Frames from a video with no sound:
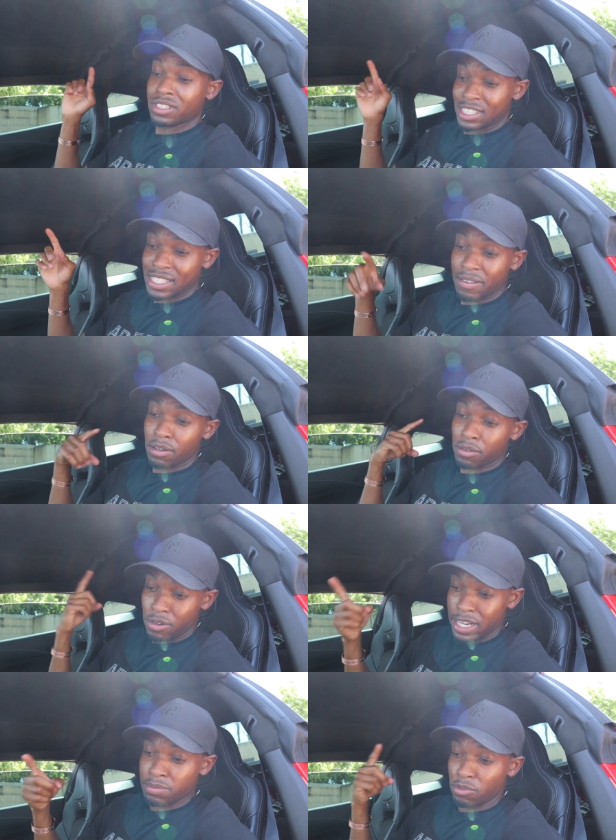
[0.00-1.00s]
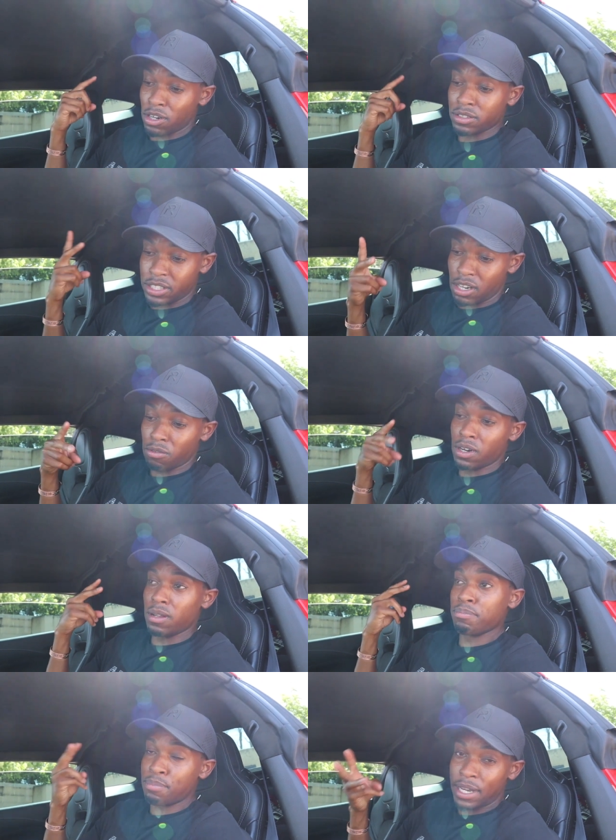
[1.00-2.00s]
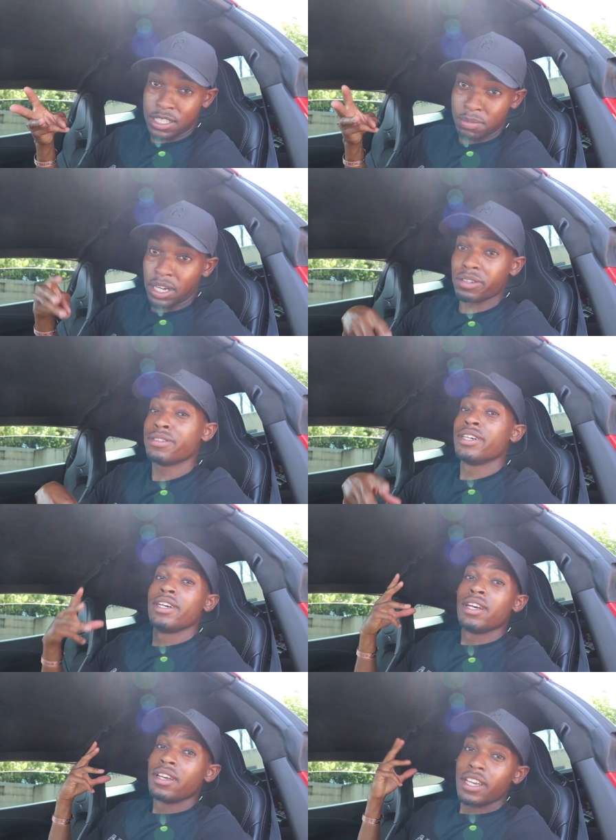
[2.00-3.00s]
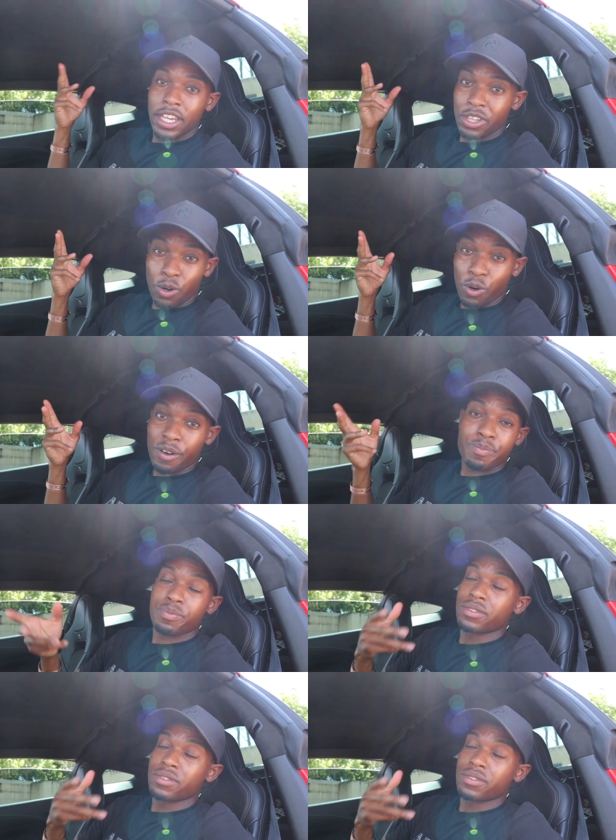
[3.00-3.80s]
C7 Grand Sport ZR1 base model, either or.